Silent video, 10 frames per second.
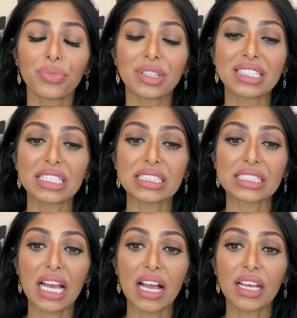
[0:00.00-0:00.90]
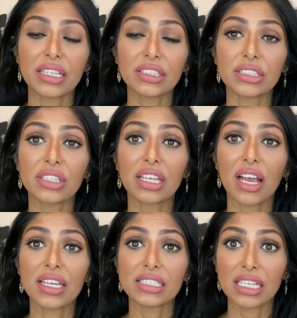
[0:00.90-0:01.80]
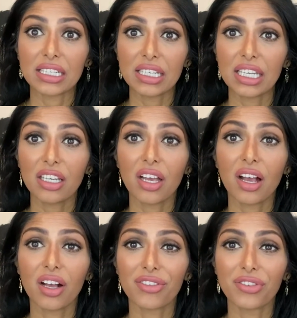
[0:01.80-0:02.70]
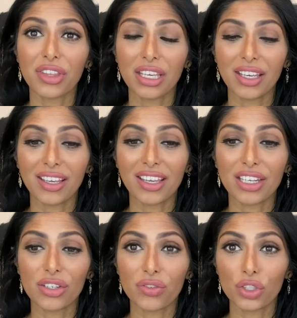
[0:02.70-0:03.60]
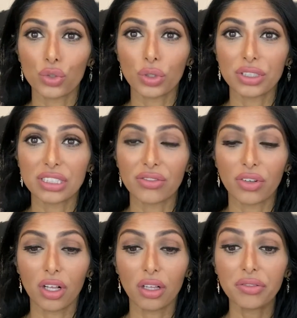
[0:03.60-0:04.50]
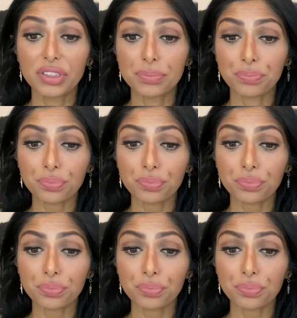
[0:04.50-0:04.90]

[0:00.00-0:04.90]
disguise the identity of the individuals involved.